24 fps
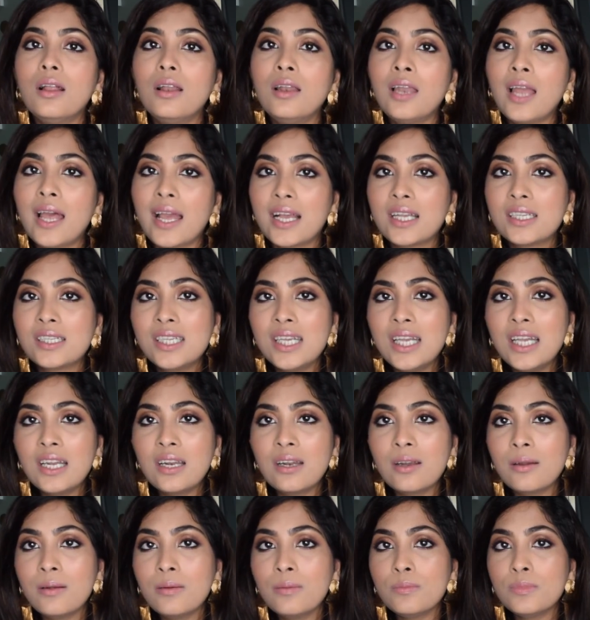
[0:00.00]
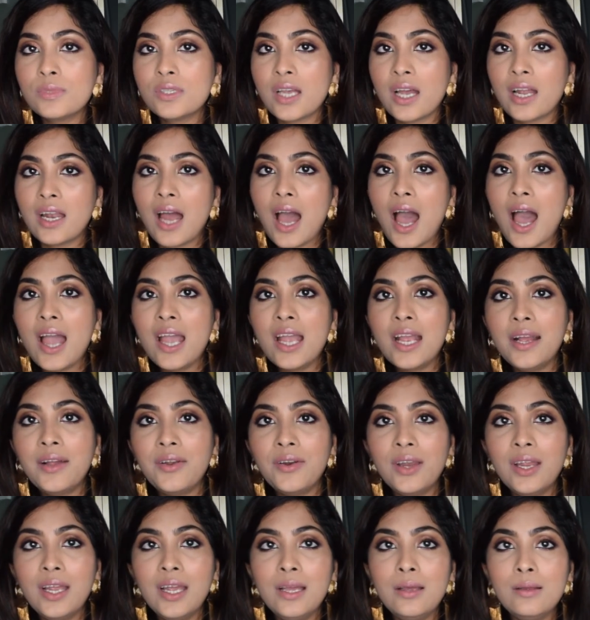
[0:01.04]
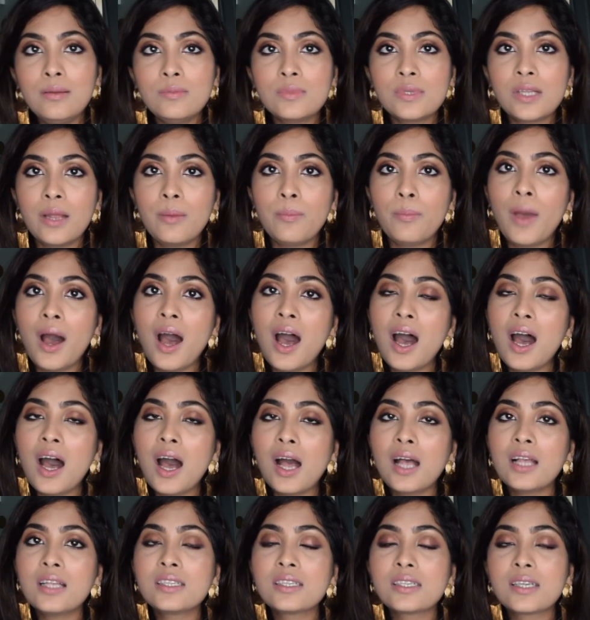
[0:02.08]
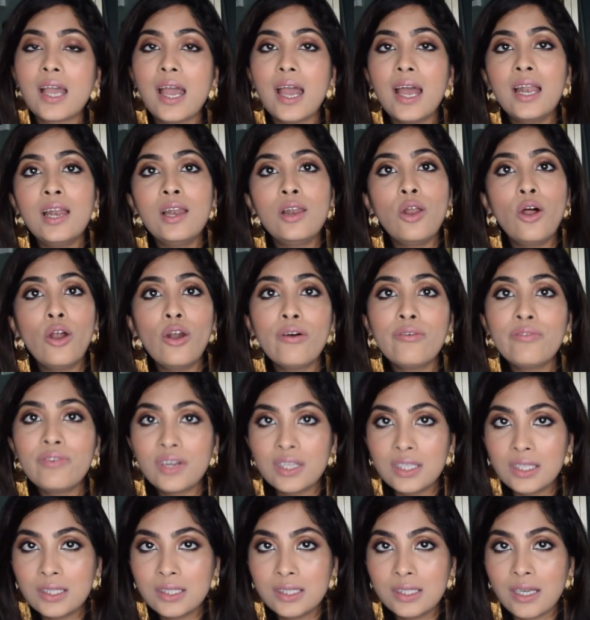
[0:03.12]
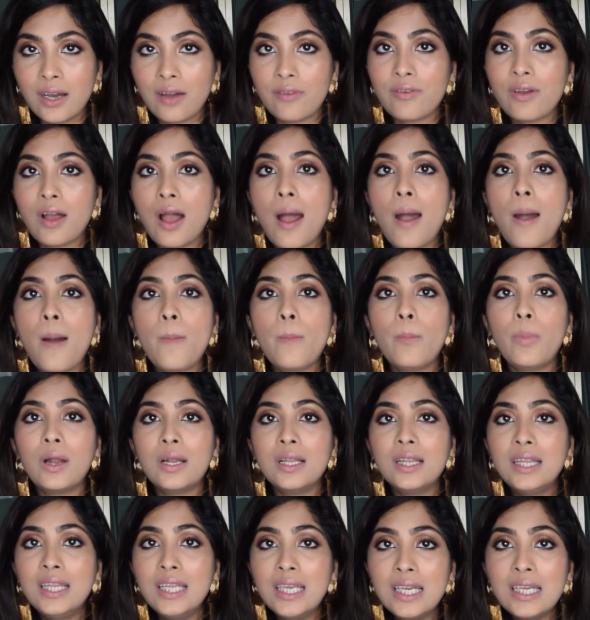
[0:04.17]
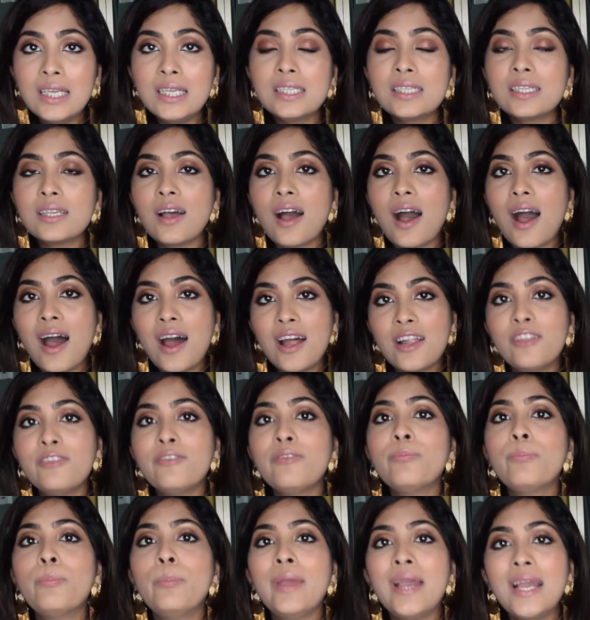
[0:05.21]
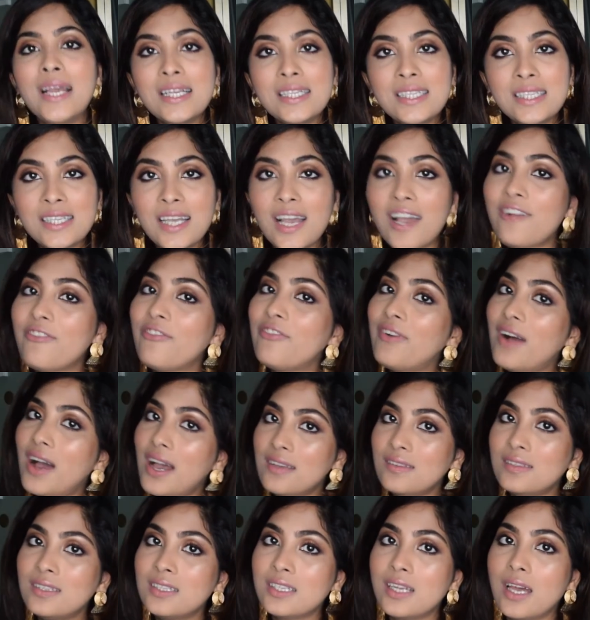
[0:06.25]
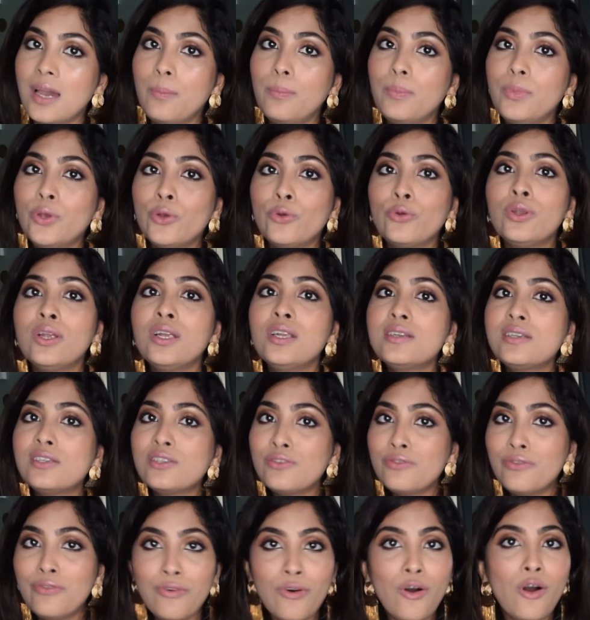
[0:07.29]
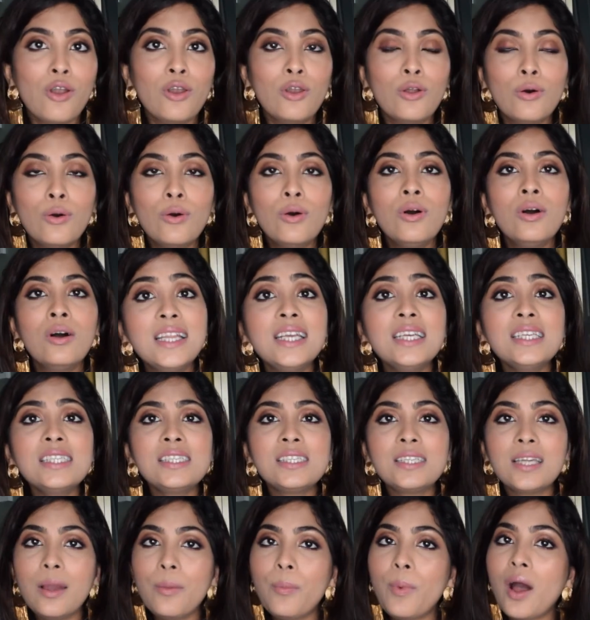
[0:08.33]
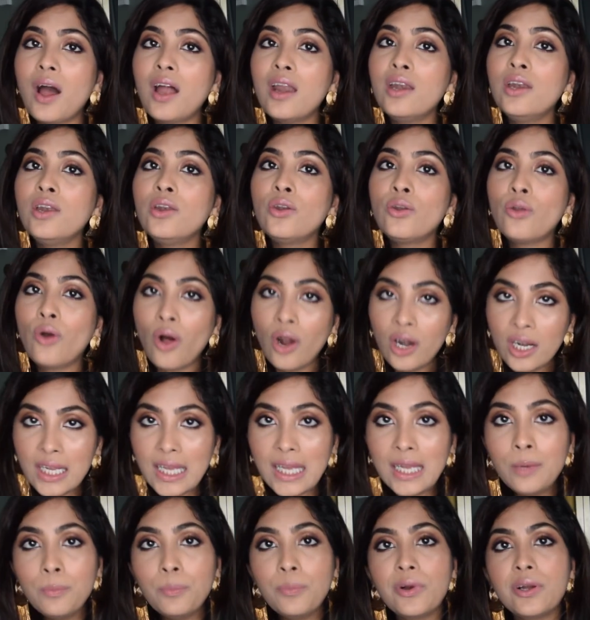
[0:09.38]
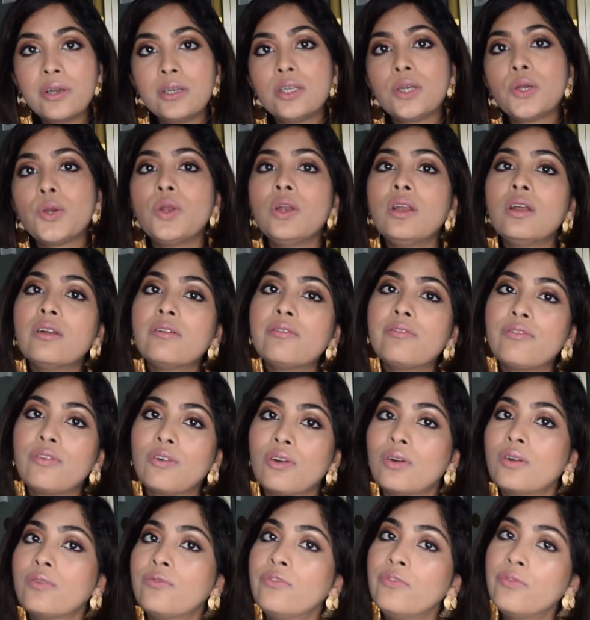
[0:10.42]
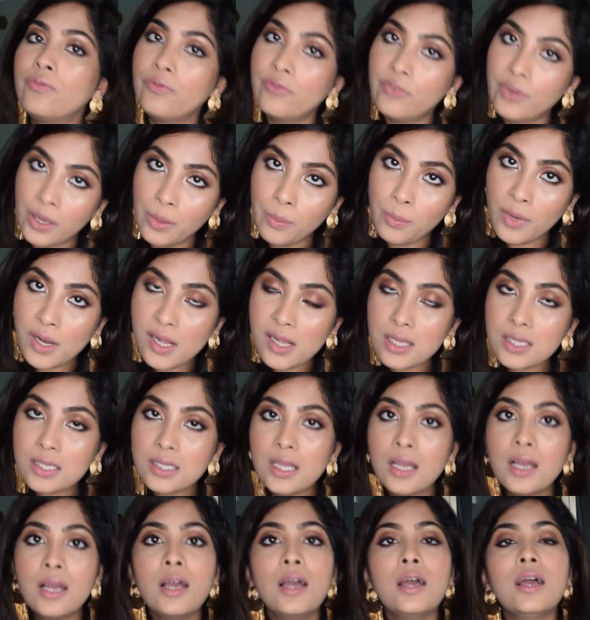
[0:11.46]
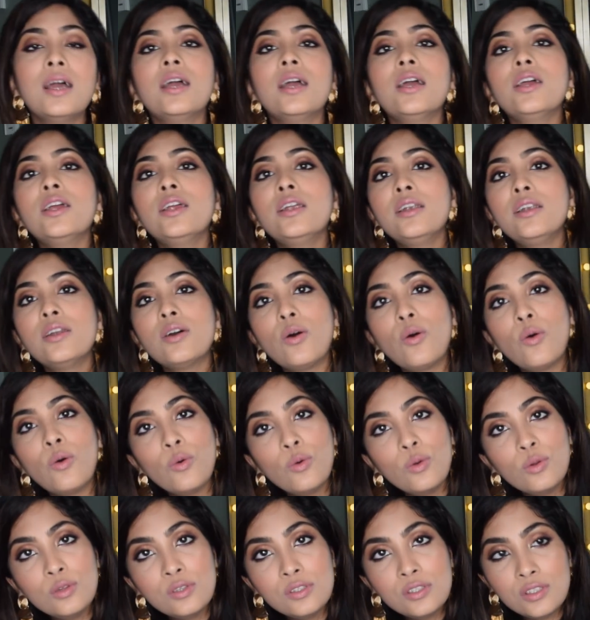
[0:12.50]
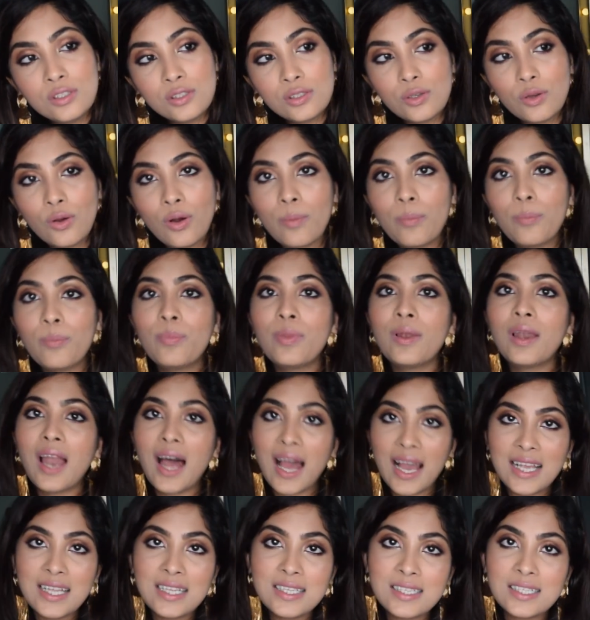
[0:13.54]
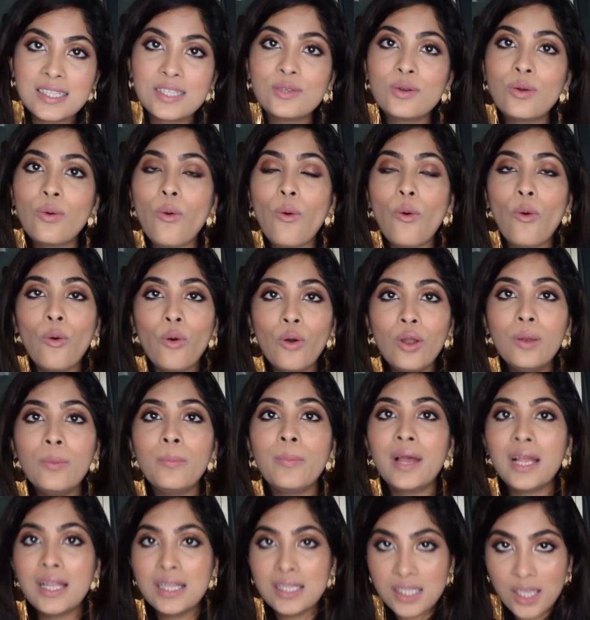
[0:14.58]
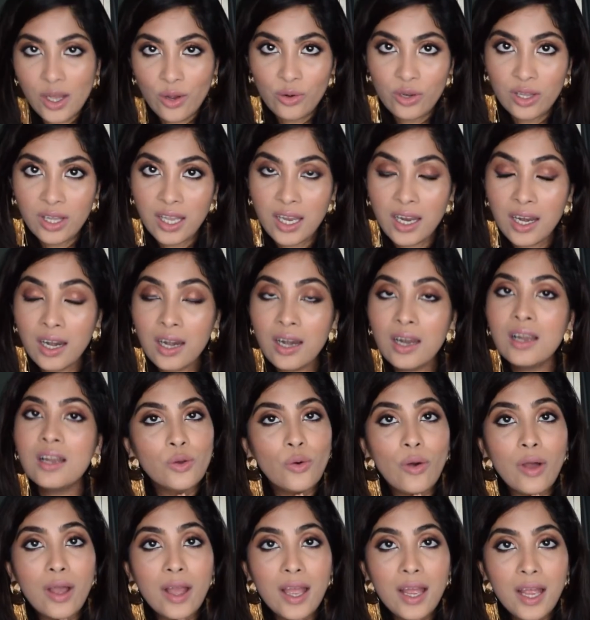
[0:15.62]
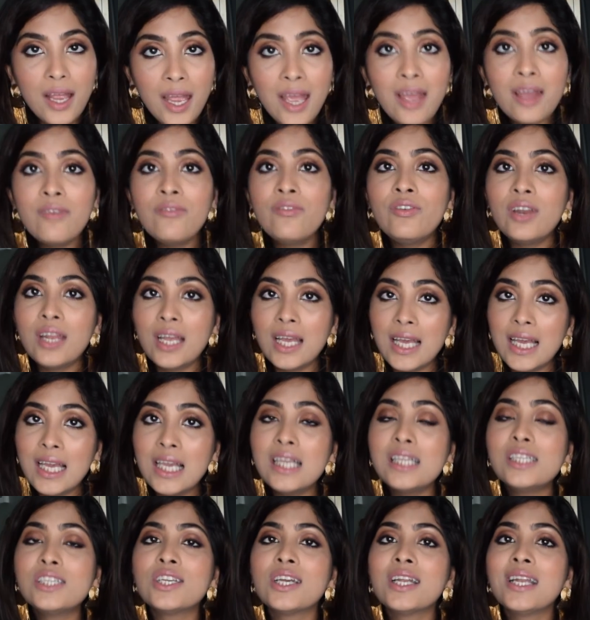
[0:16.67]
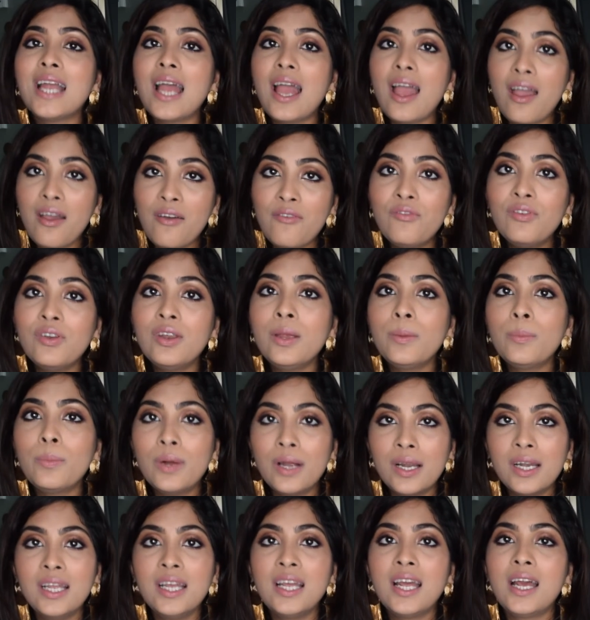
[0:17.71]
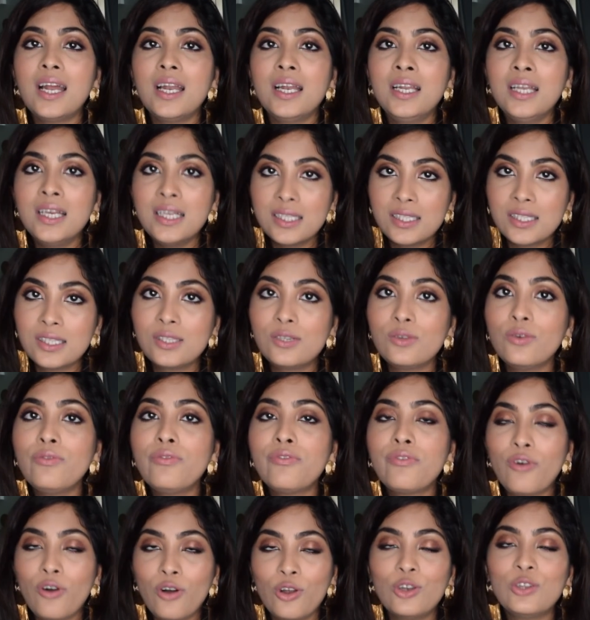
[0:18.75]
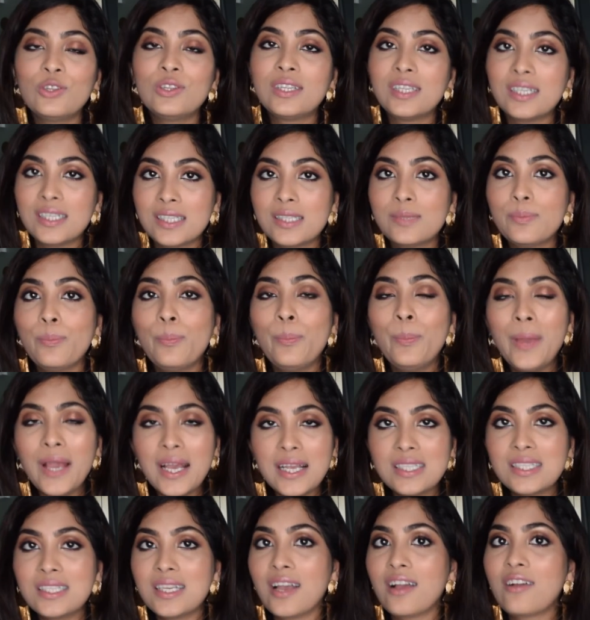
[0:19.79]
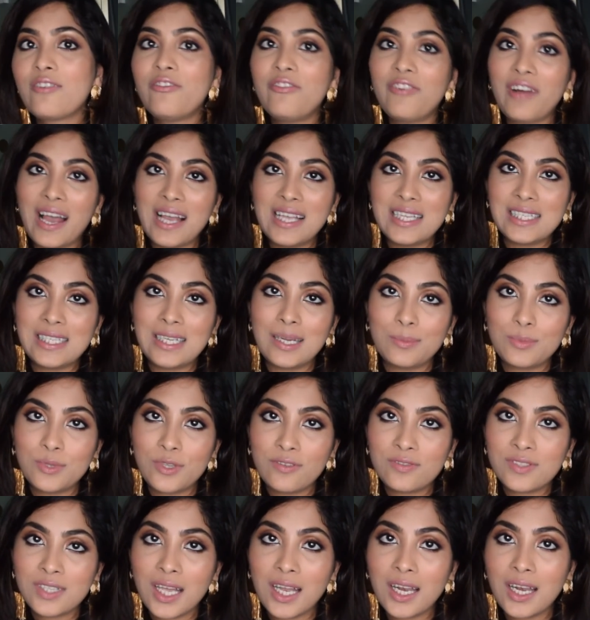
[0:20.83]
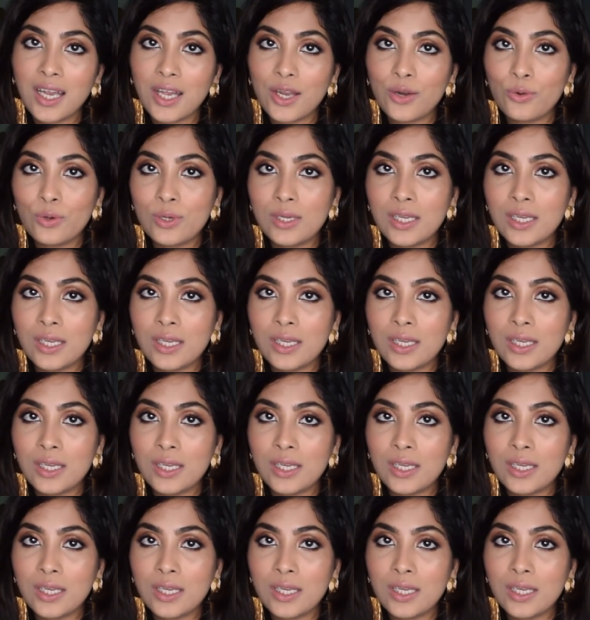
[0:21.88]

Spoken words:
like serums and eye creams and masks and a lot of other stuff, but these are the basic five steps you need to follow. These steps are not in particular for females, it also applies to all men out there. So each and everybody needs to follow this basic 5 steps of skincare